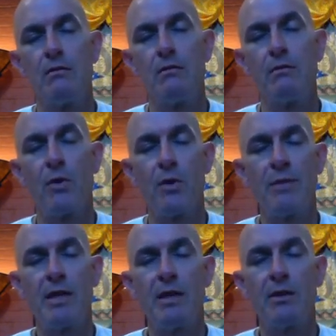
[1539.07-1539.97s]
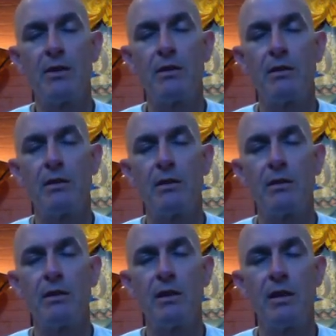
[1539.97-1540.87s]
For a beginner,
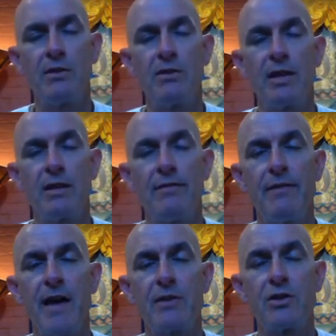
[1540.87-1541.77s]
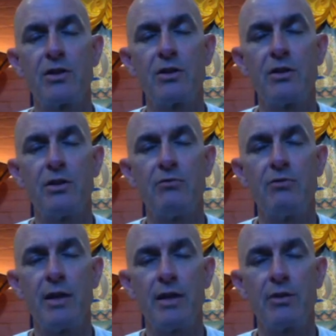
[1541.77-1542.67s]
it is like a fast current
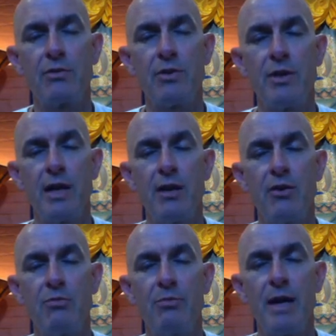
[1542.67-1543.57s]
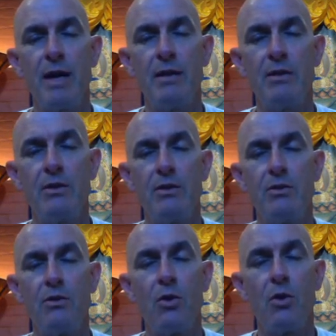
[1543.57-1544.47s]
running through a narrow bed
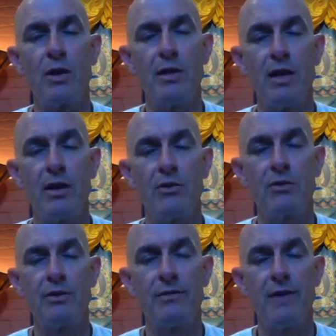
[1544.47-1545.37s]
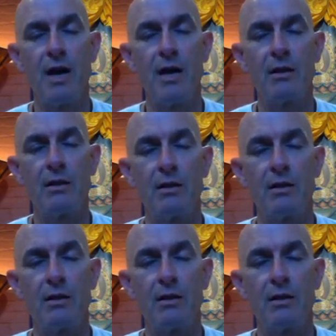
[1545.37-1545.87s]
or a narrow defile.